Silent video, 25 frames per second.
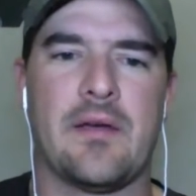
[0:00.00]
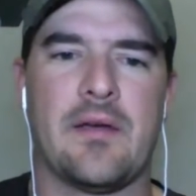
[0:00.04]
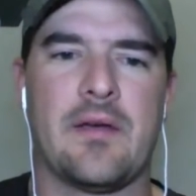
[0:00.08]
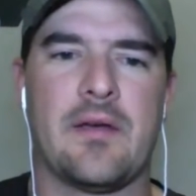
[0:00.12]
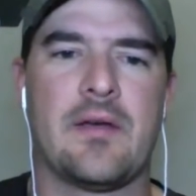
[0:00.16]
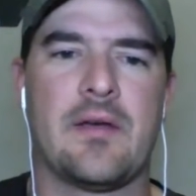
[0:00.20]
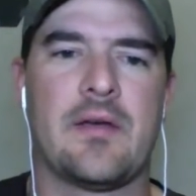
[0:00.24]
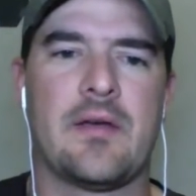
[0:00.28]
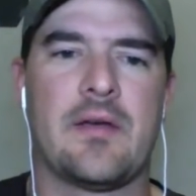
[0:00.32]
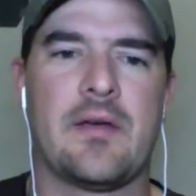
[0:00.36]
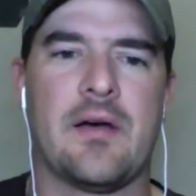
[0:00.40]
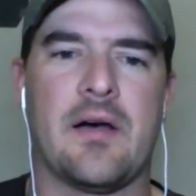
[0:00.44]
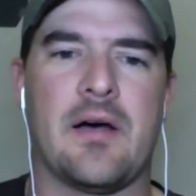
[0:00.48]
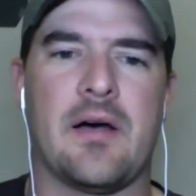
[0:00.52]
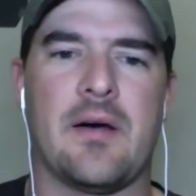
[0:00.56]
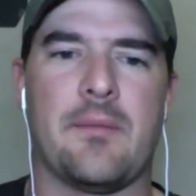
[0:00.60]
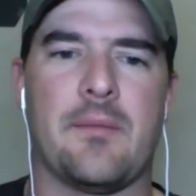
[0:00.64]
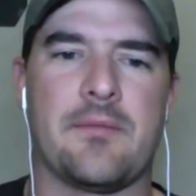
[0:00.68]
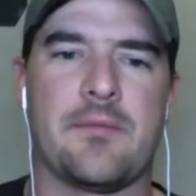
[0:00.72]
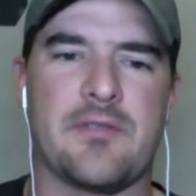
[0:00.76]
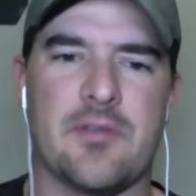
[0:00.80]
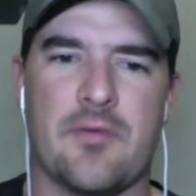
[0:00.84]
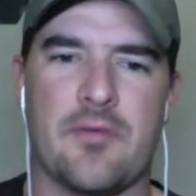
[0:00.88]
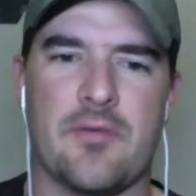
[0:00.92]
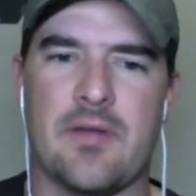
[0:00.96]
Mm-hmm.
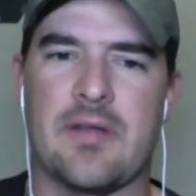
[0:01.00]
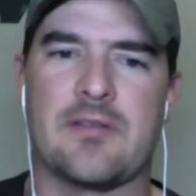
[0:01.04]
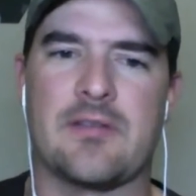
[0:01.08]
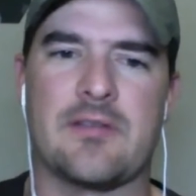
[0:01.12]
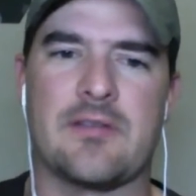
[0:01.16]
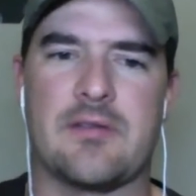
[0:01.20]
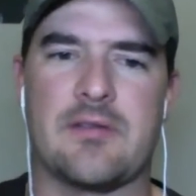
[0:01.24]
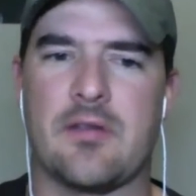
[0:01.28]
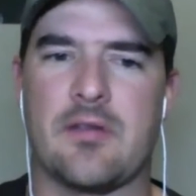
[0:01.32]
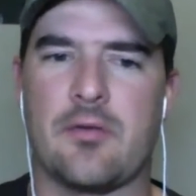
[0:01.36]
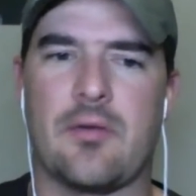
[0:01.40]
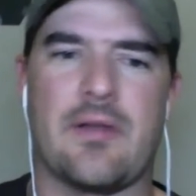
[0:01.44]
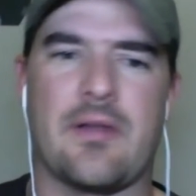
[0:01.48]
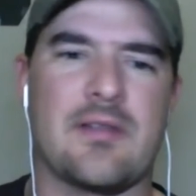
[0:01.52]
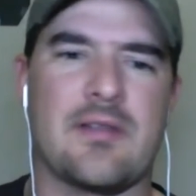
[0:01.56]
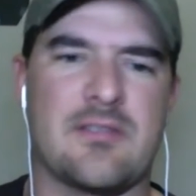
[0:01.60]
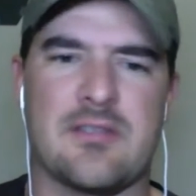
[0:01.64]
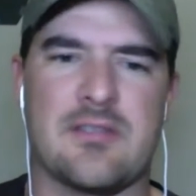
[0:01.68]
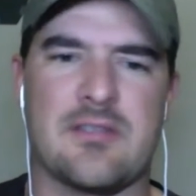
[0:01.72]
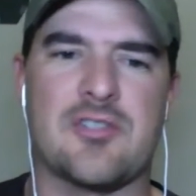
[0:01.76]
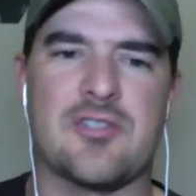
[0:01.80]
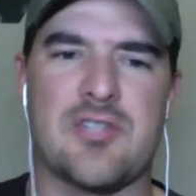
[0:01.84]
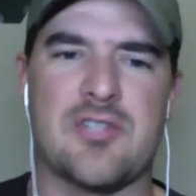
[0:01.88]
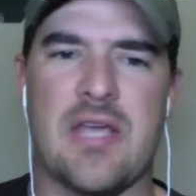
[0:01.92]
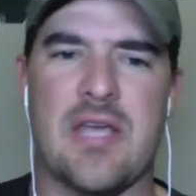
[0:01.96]
Um, so that it's
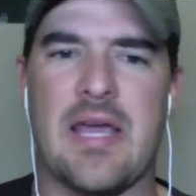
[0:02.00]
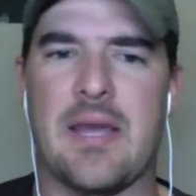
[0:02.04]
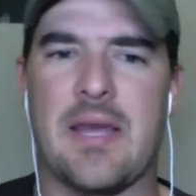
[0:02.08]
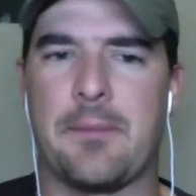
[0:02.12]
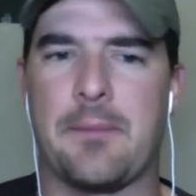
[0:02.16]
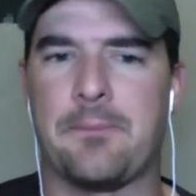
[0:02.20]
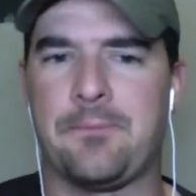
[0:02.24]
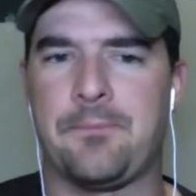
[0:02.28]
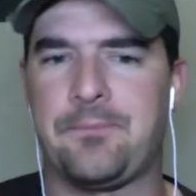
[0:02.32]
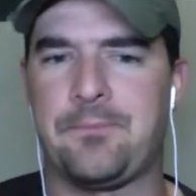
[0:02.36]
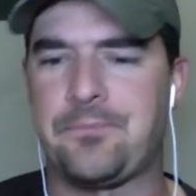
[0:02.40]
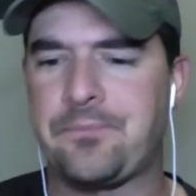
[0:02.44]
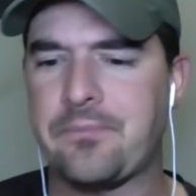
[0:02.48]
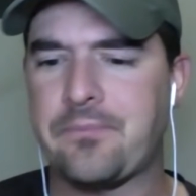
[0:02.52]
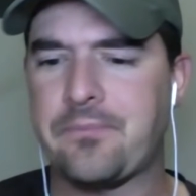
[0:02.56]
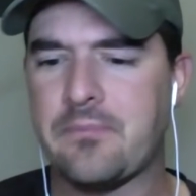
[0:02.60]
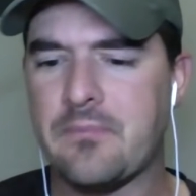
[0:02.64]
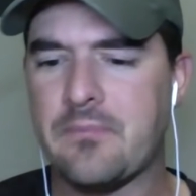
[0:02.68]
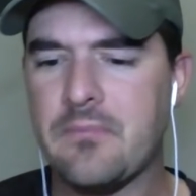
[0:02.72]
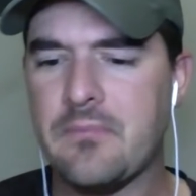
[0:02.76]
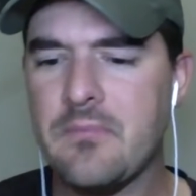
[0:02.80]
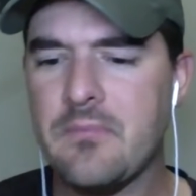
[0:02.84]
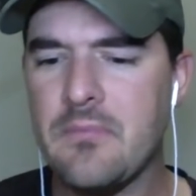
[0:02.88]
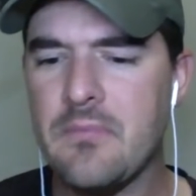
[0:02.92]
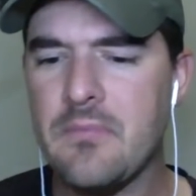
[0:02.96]
the, it's the same
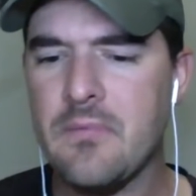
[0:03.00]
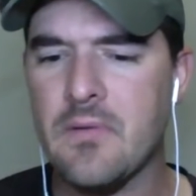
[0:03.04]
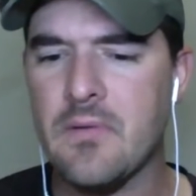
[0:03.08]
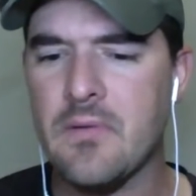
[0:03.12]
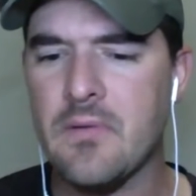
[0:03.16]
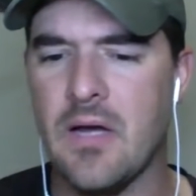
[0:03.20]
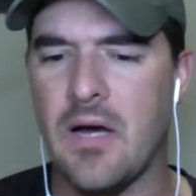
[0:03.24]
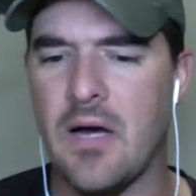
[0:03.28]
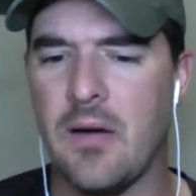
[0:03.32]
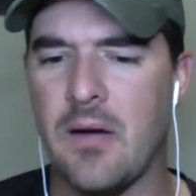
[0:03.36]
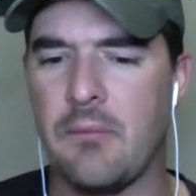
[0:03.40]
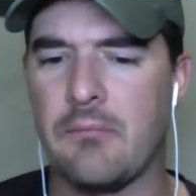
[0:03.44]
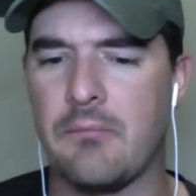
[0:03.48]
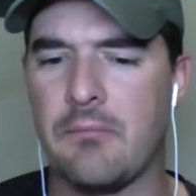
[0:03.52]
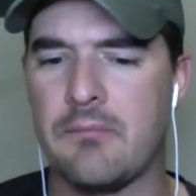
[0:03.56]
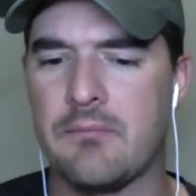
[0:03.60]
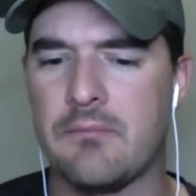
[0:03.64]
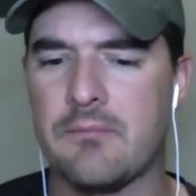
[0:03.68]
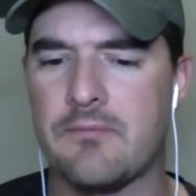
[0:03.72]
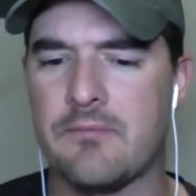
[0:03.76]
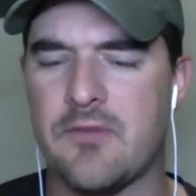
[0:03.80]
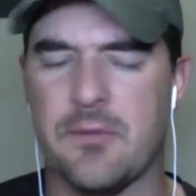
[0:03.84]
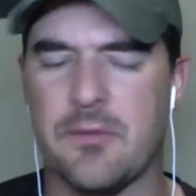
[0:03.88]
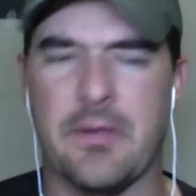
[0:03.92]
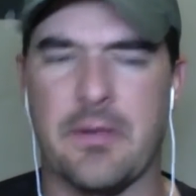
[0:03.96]

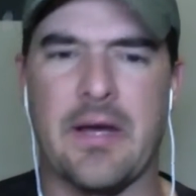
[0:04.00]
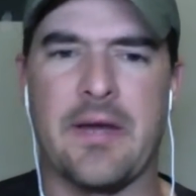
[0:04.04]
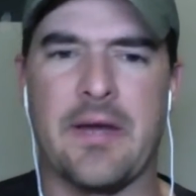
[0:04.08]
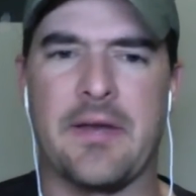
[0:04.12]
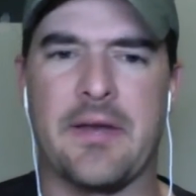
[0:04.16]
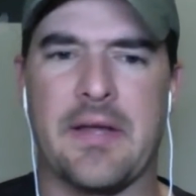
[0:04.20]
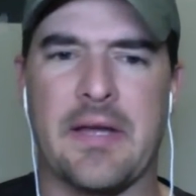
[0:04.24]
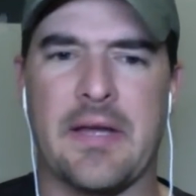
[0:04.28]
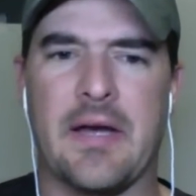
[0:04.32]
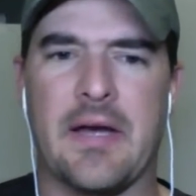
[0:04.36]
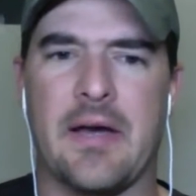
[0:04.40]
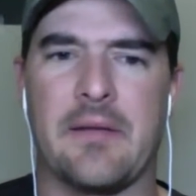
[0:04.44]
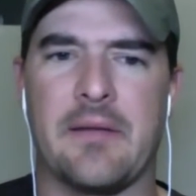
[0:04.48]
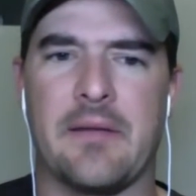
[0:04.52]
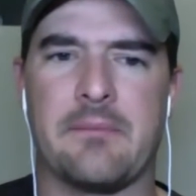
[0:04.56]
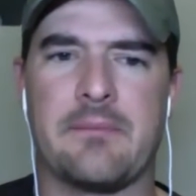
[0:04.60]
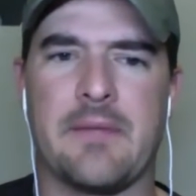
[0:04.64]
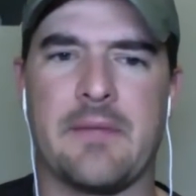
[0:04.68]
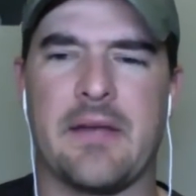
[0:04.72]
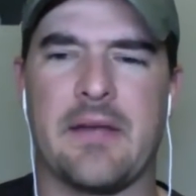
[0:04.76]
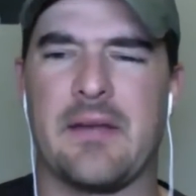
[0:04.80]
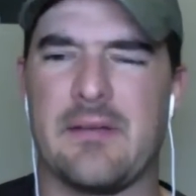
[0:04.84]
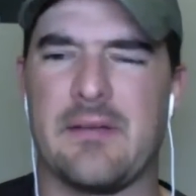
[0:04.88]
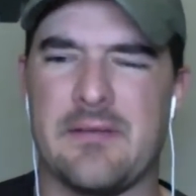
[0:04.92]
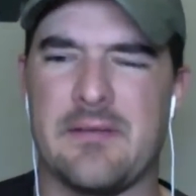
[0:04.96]
um, from gun to
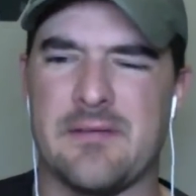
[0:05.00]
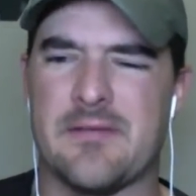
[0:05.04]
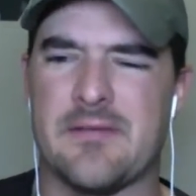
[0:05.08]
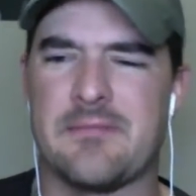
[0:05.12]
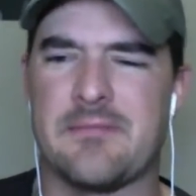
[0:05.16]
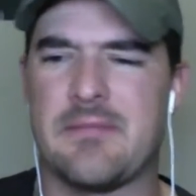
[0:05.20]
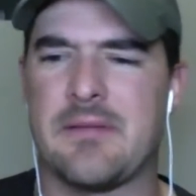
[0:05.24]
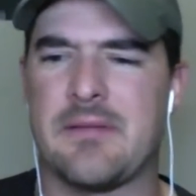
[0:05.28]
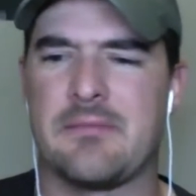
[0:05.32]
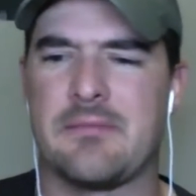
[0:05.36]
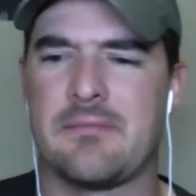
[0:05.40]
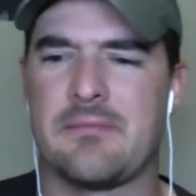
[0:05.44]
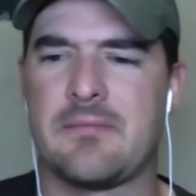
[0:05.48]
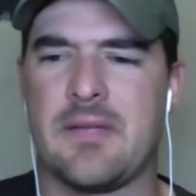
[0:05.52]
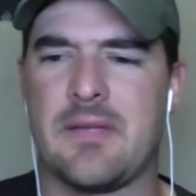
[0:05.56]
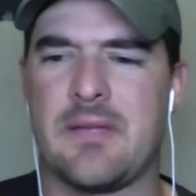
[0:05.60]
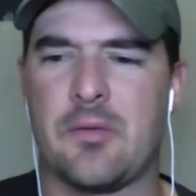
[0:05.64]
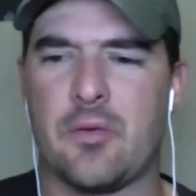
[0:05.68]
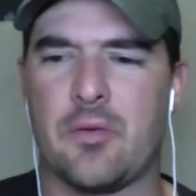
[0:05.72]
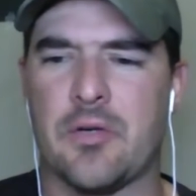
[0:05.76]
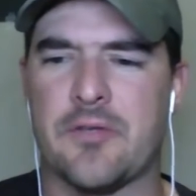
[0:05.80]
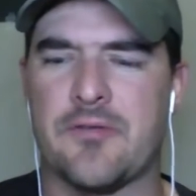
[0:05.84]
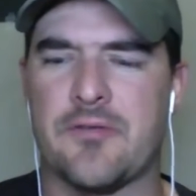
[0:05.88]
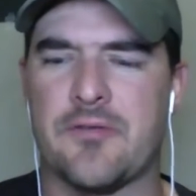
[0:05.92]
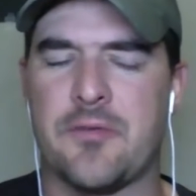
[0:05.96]
gun, and it just it,
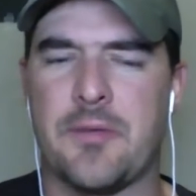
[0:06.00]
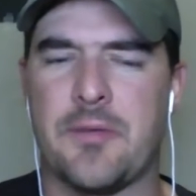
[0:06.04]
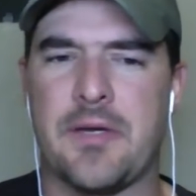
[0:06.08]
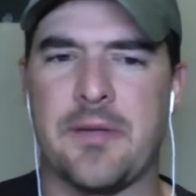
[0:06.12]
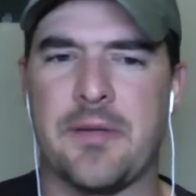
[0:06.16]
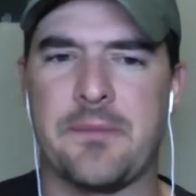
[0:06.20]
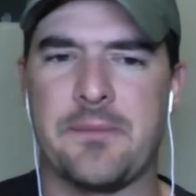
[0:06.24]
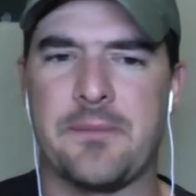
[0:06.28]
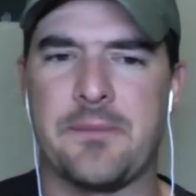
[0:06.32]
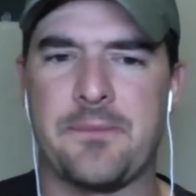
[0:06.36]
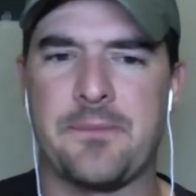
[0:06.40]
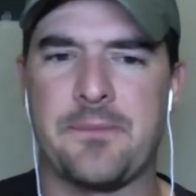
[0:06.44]
it works for me.